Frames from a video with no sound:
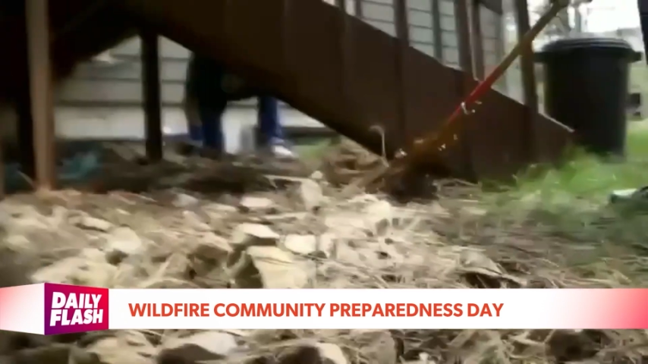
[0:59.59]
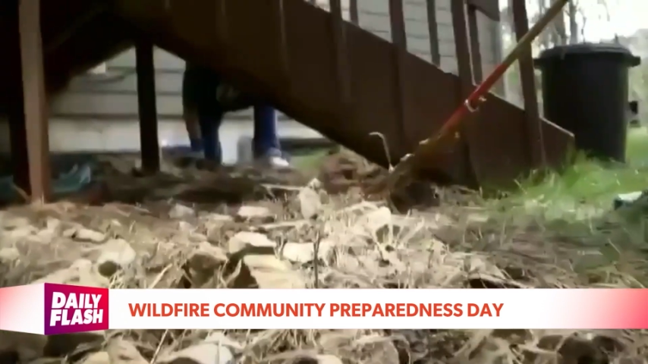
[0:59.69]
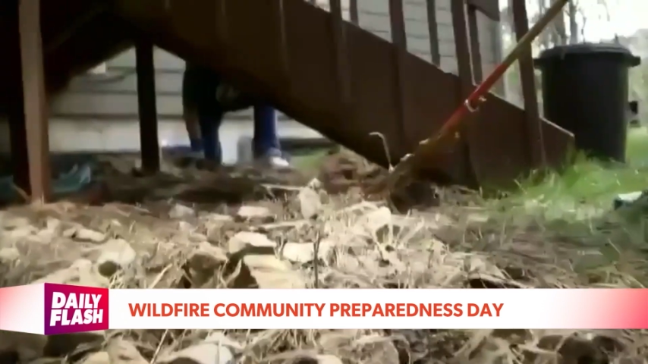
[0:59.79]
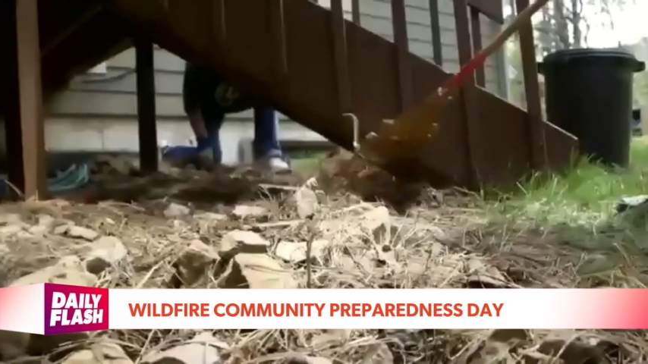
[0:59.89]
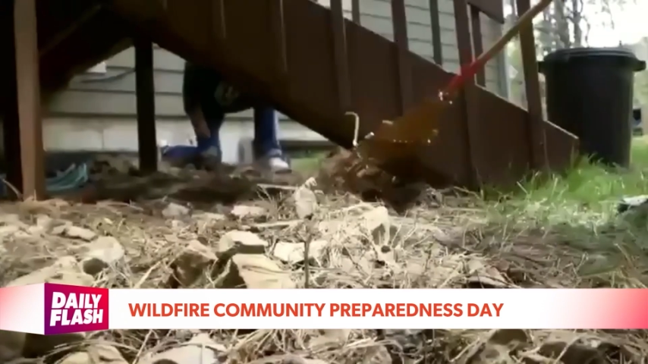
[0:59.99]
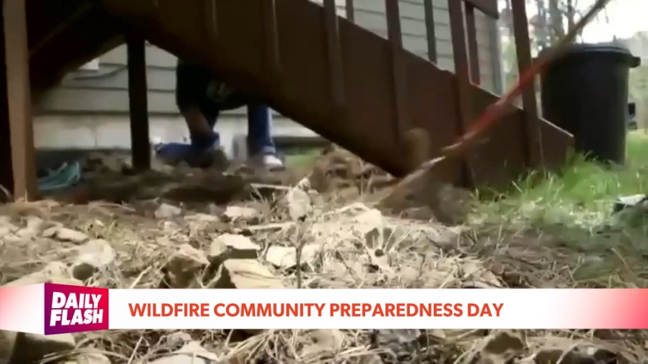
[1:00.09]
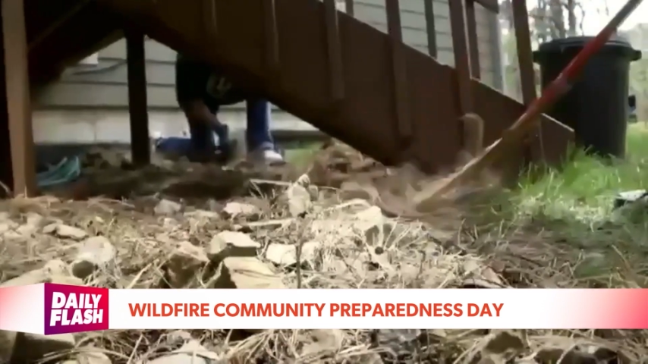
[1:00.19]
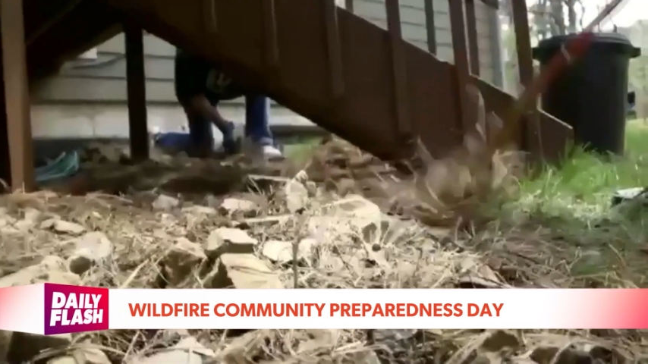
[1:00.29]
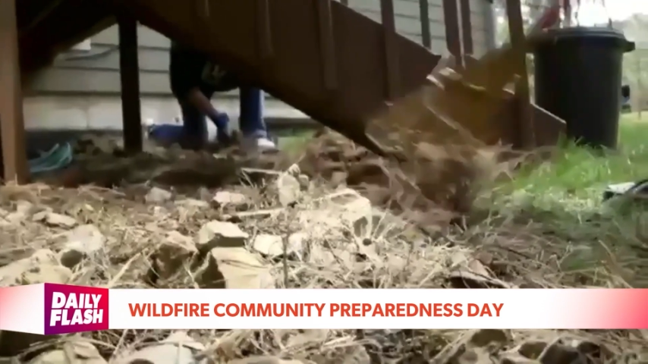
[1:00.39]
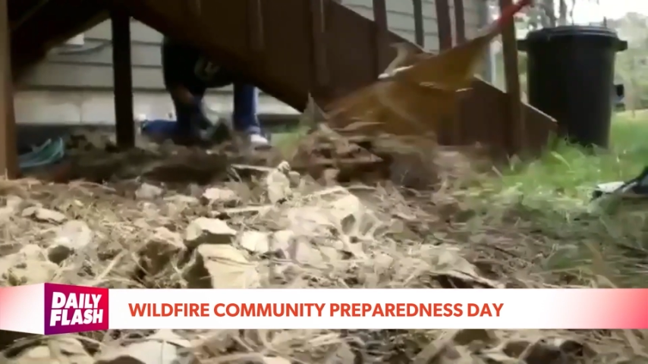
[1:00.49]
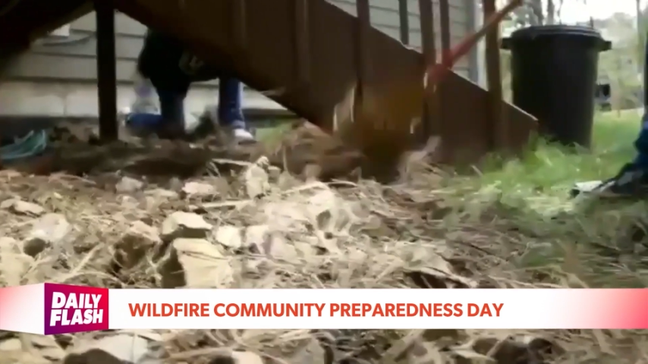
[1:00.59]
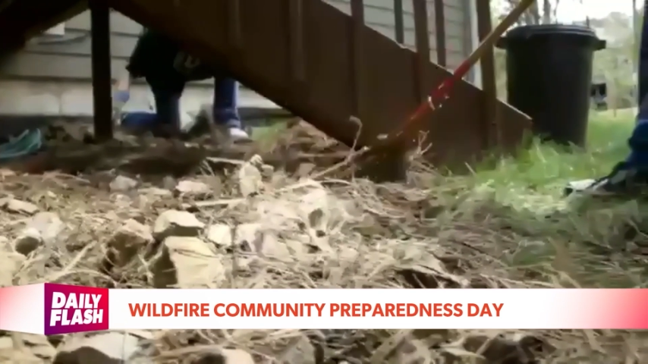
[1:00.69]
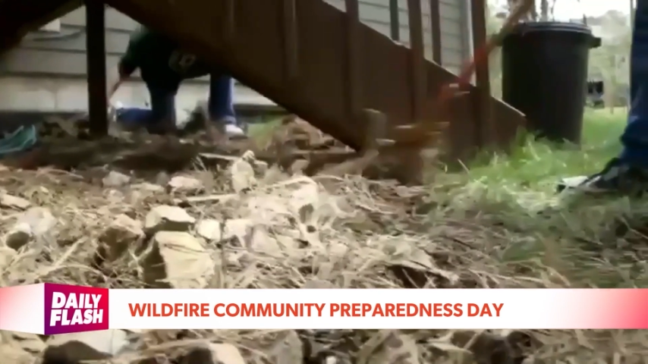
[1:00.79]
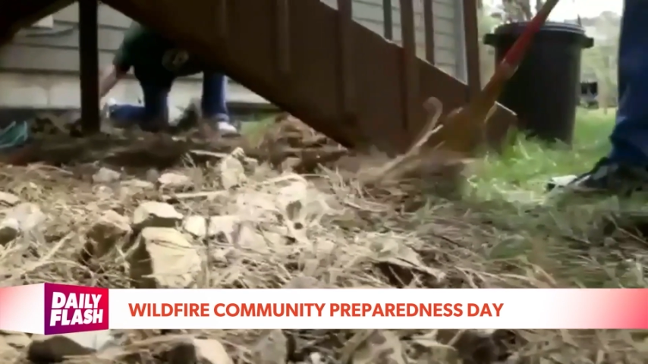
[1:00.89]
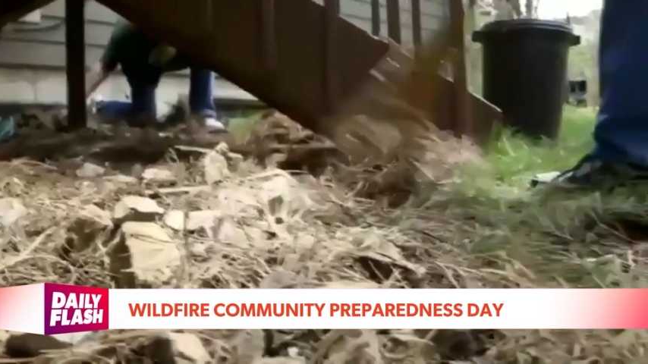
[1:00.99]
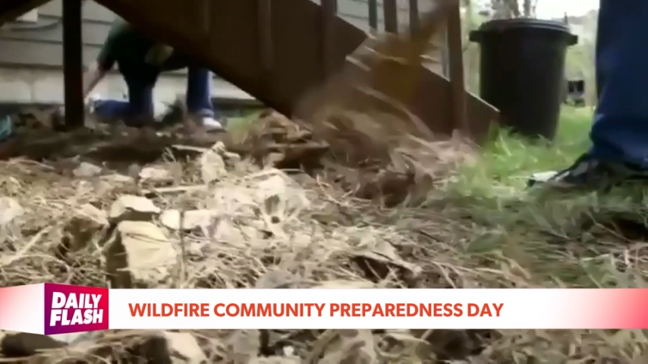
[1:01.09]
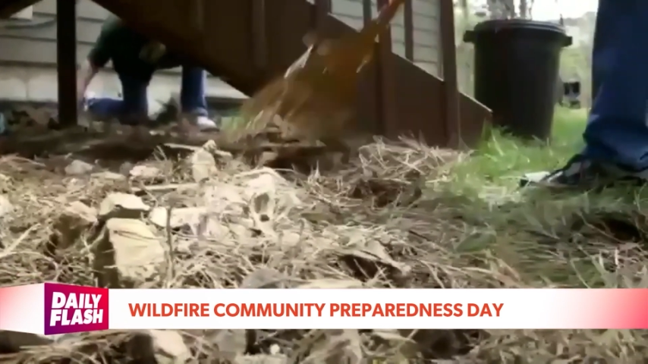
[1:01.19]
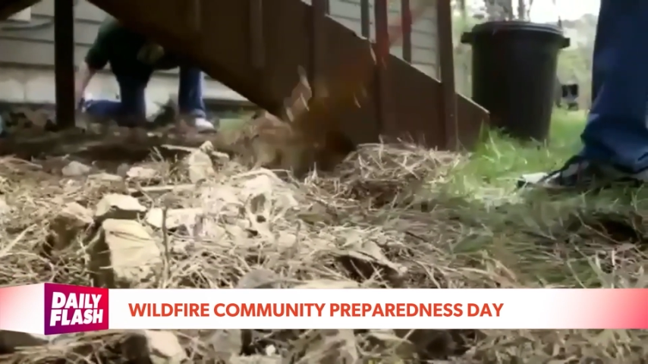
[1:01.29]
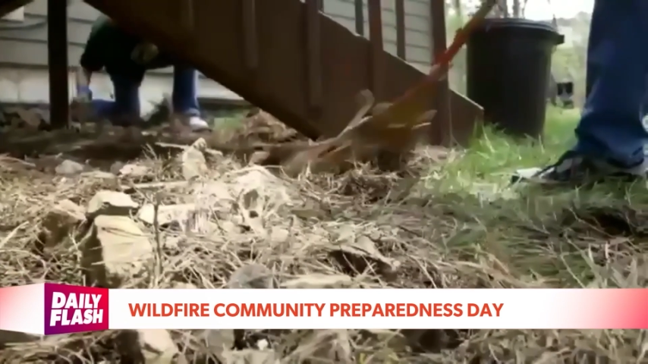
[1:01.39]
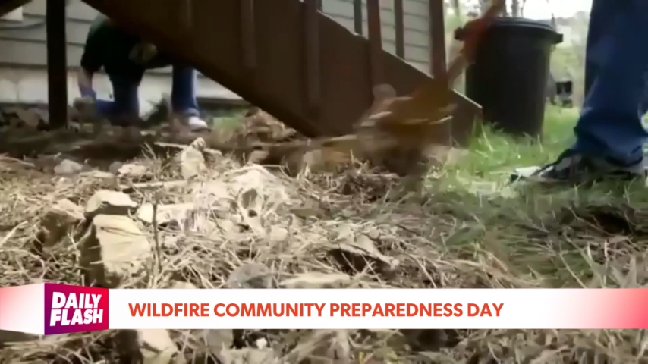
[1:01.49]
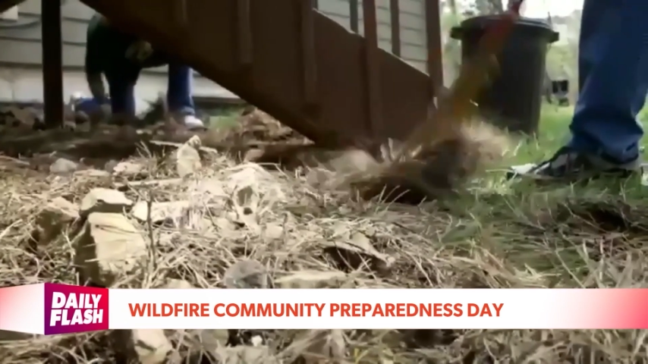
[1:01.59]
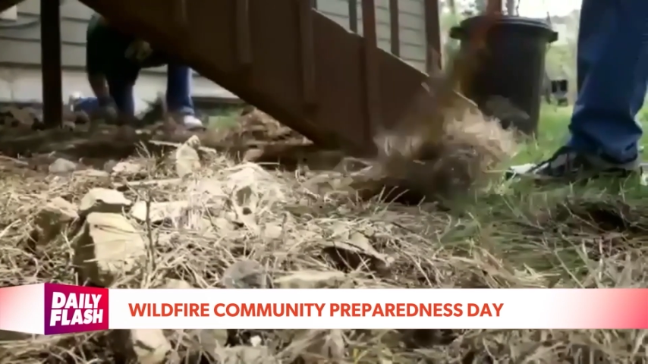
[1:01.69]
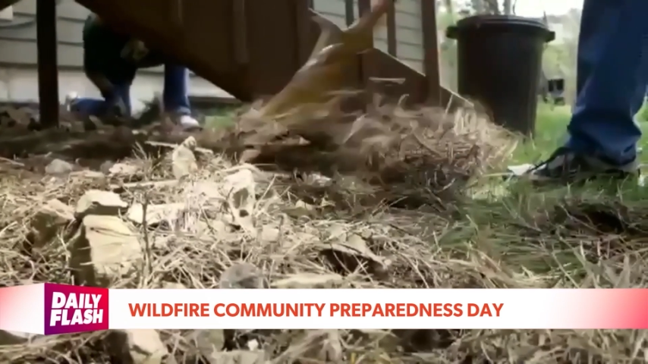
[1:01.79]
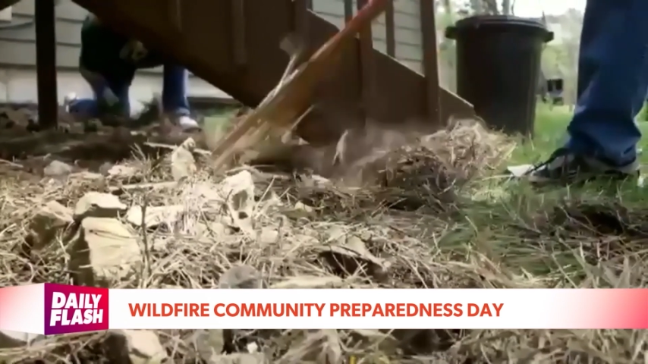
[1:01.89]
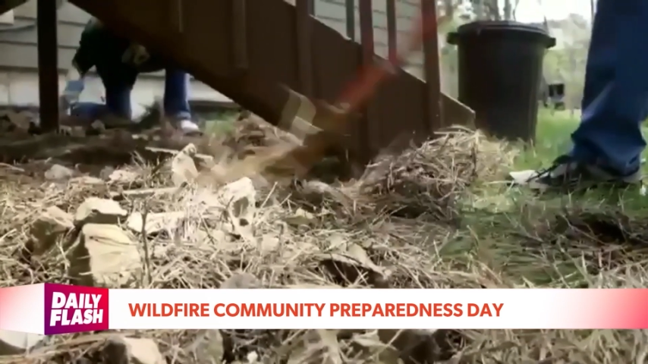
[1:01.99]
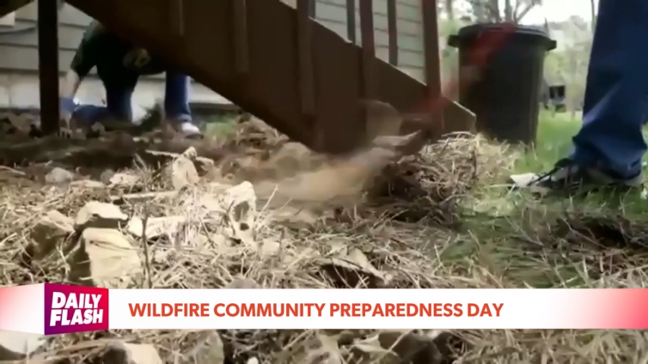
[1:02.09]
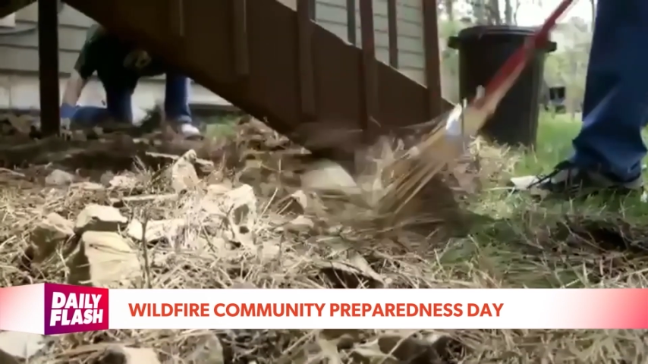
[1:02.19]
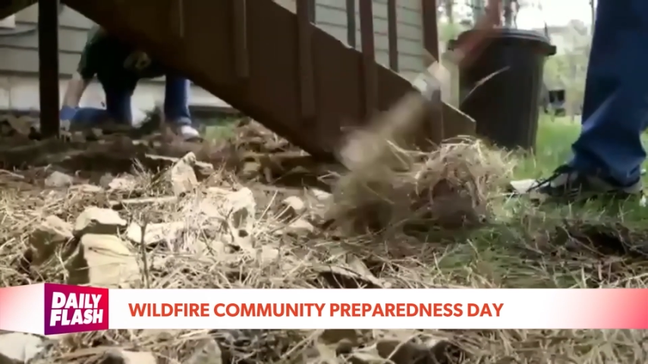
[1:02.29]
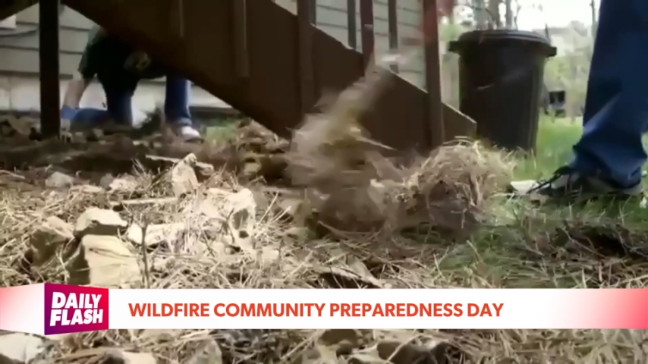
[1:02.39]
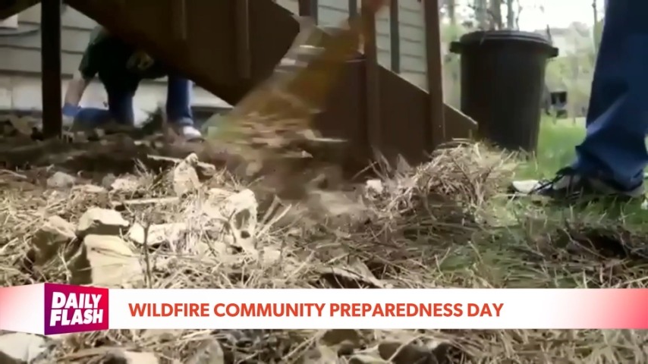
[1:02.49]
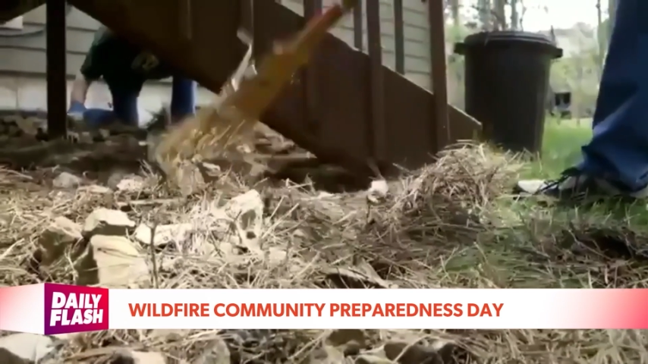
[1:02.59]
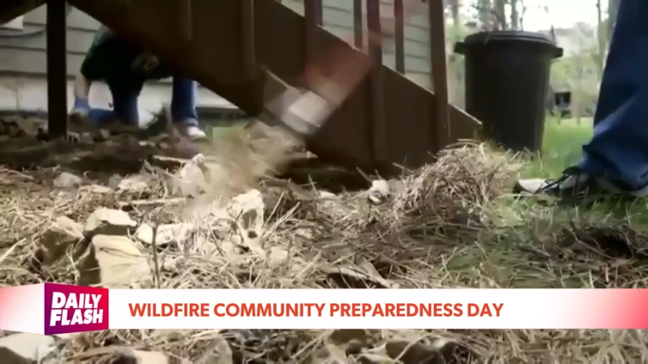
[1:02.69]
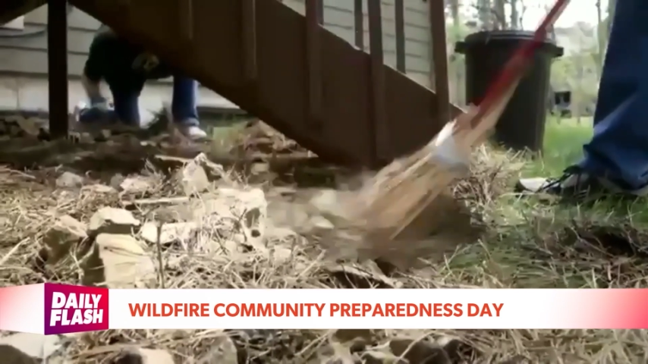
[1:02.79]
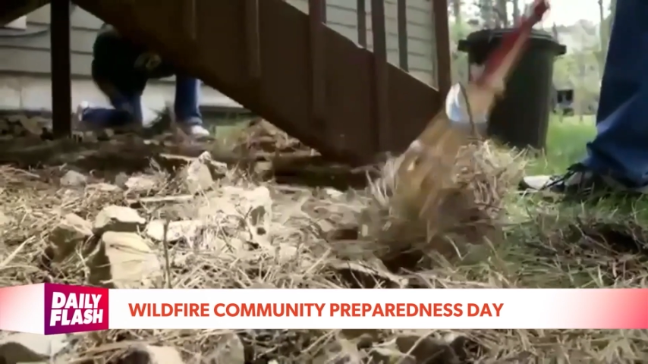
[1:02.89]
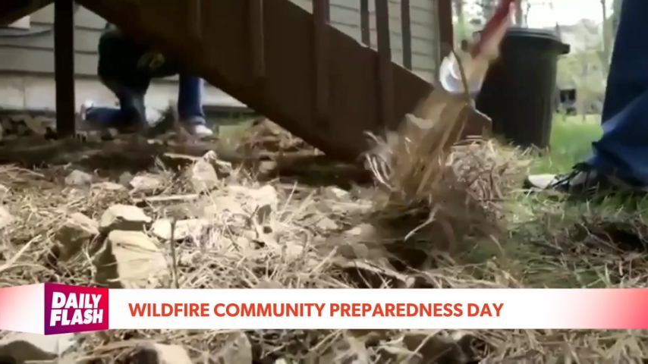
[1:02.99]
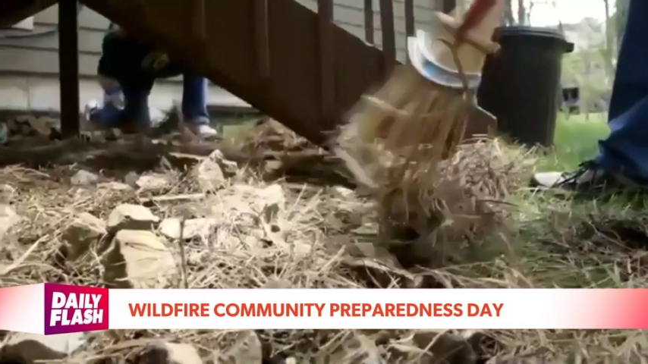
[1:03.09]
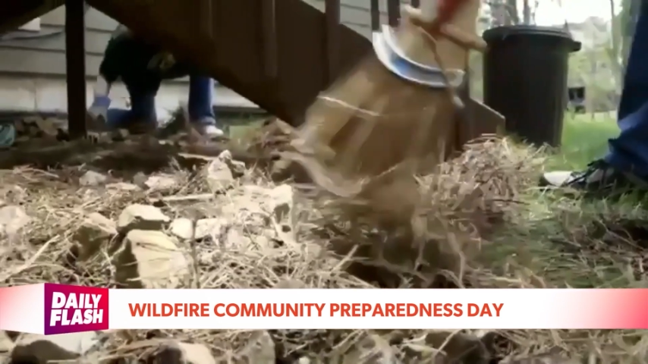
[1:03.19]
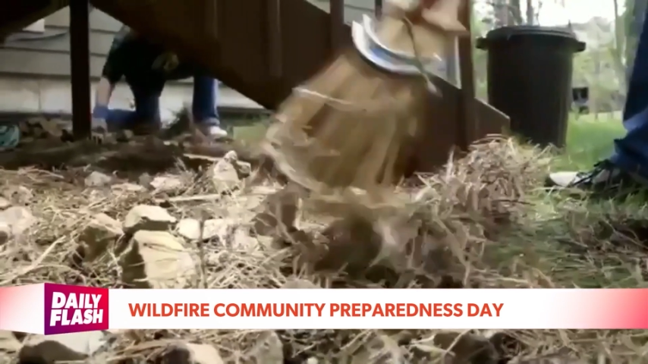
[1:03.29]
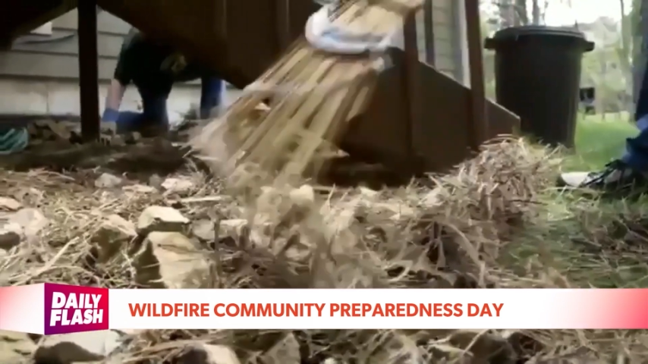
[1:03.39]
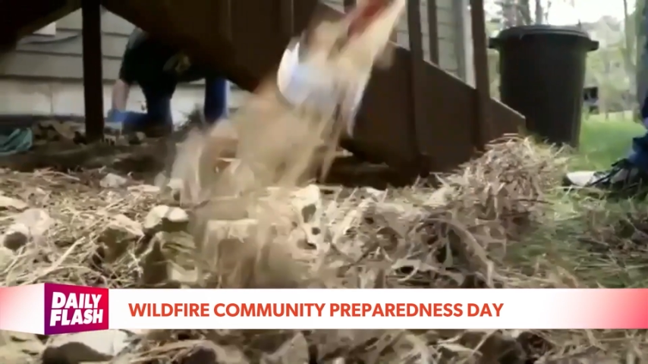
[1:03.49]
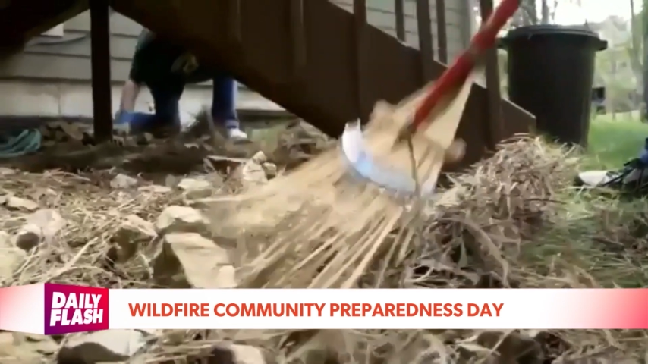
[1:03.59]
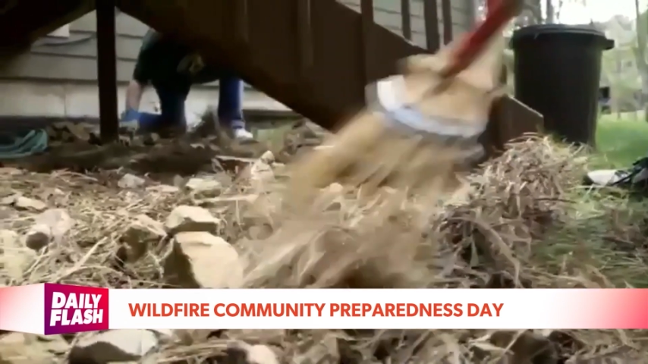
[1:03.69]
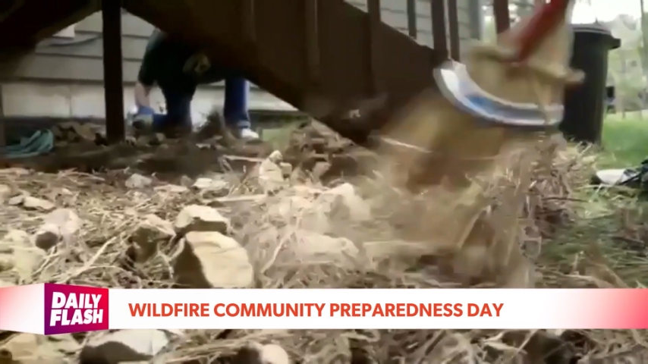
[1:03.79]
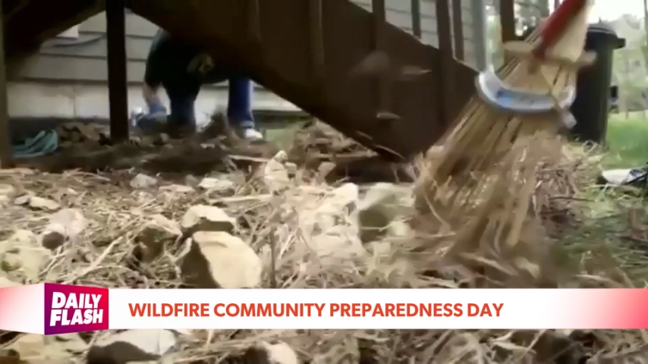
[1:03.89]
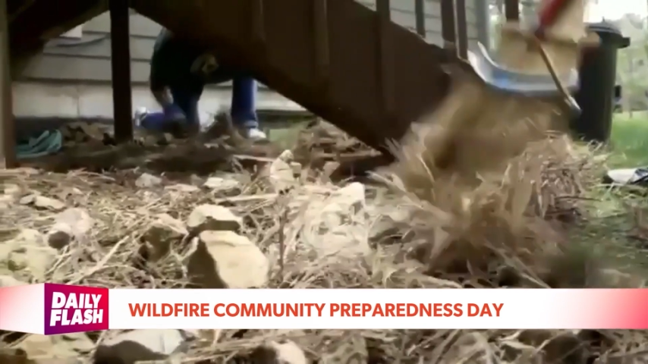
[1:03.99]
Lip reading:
(no speaker visible)